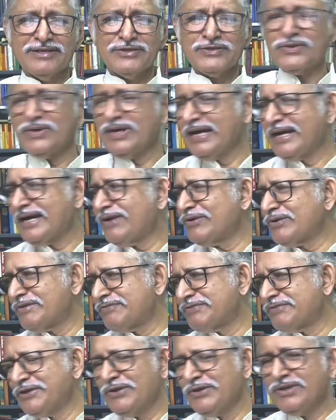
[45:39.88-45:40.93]
So out
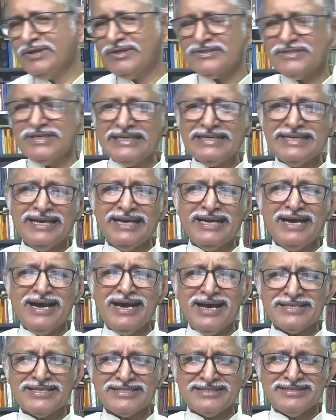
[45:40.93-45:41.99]
of curiosity, I
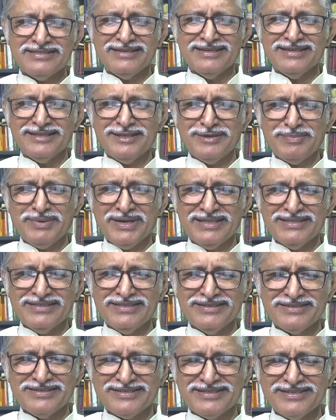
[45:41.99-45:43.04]
asked uh, the
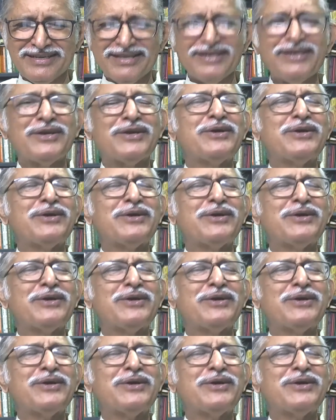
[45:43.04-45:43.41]
brothers,